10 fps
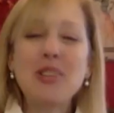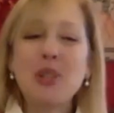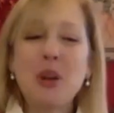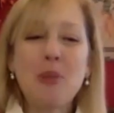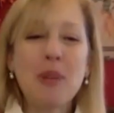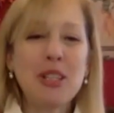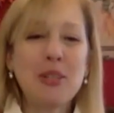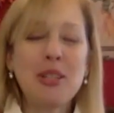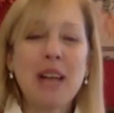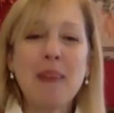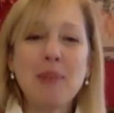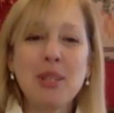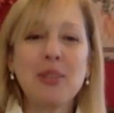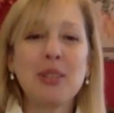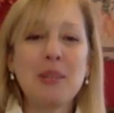you so much. It was
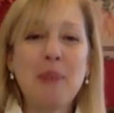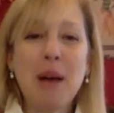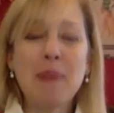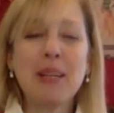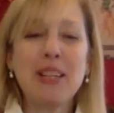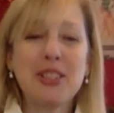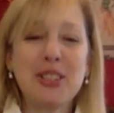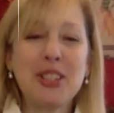absolutely my pleasure to